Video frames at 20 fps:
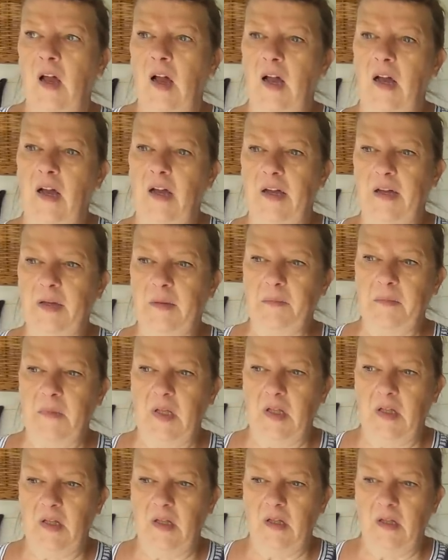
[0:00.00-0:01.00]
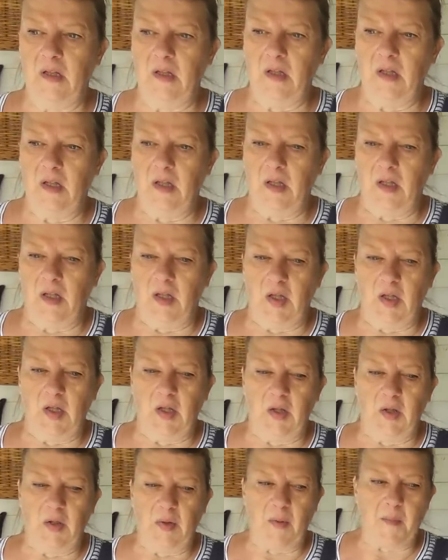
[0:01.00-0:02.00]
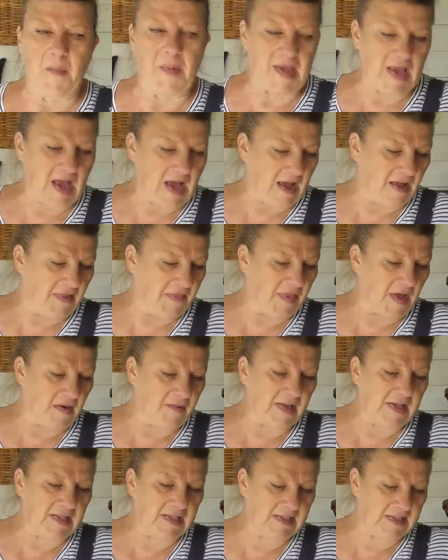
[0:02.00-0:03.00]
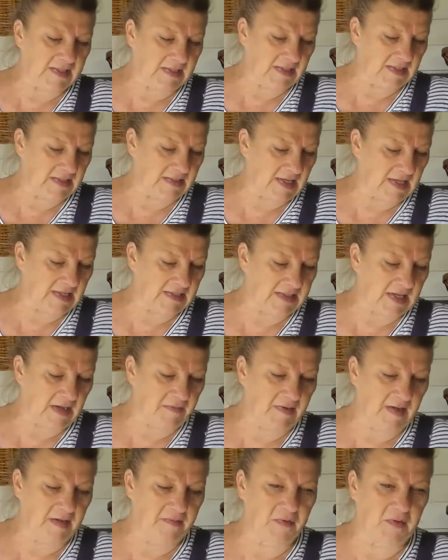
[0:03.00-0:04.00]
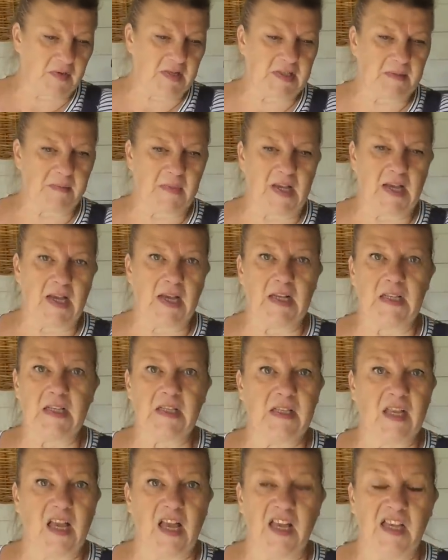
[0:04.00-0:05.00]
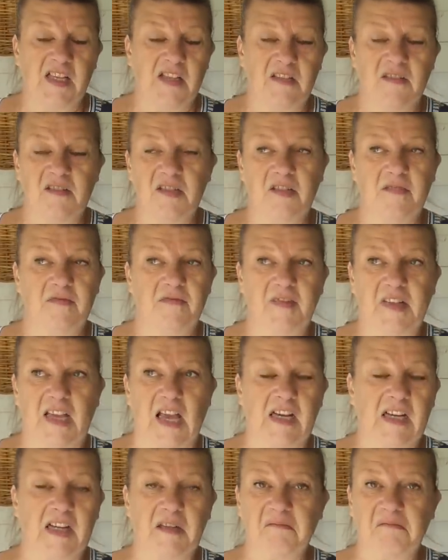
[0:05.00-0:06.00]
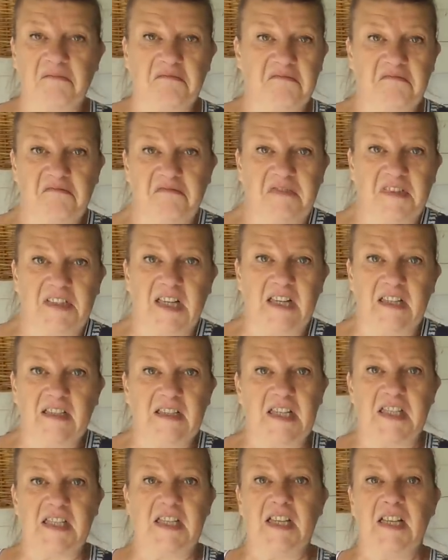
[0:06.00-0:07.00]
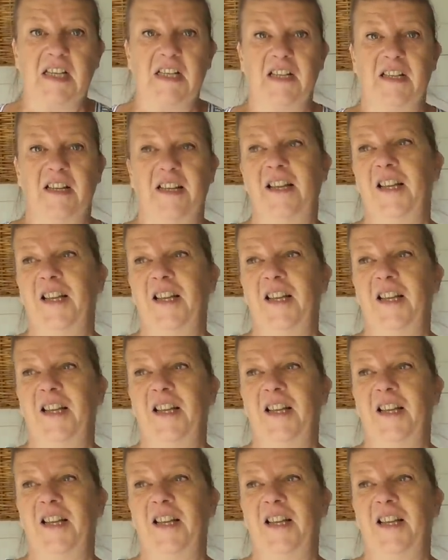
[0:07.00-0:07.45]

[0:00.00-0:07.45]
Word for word: Um, but yeah, there is, there's definitely a voice in my head saying, forget it, forget it this year,